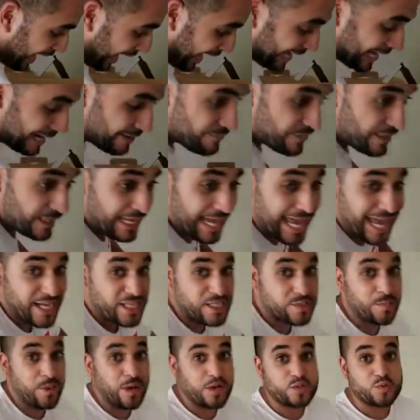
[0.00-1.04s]
I have the
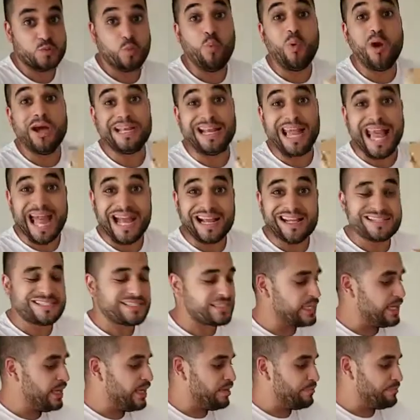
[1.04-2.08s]
Xbox One
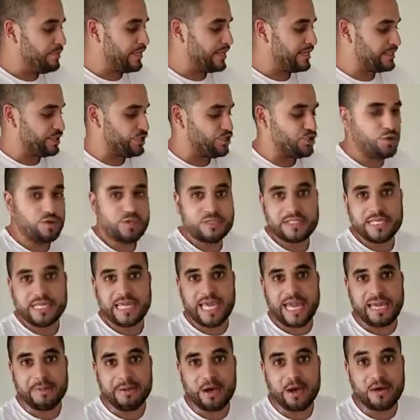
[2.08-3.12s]
X because as soon as it
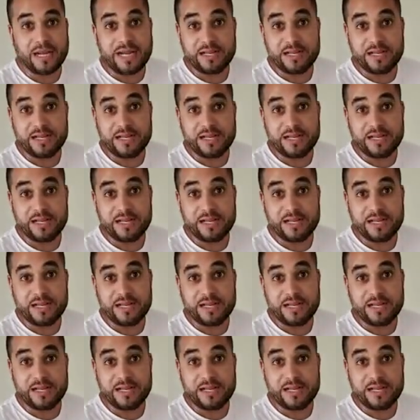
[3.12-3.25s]
came out,